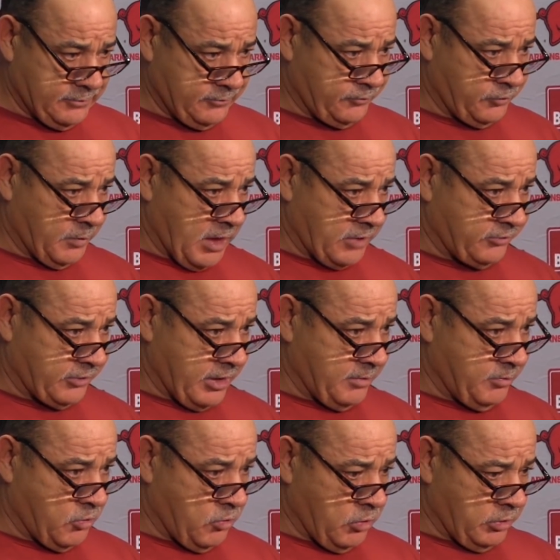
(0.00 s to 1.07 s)
from that
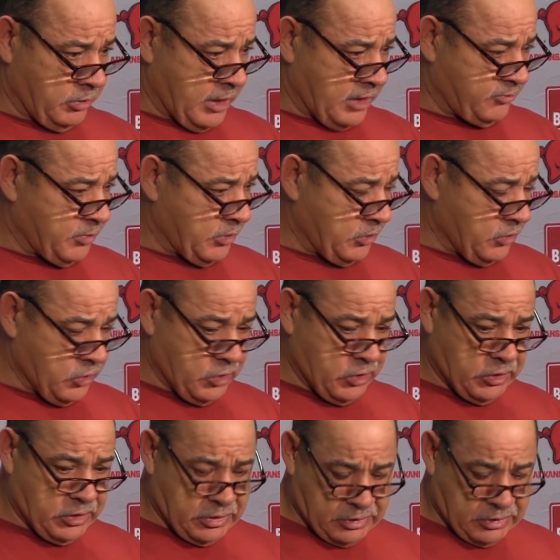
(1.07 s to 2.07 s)
standpoint, and that's been good.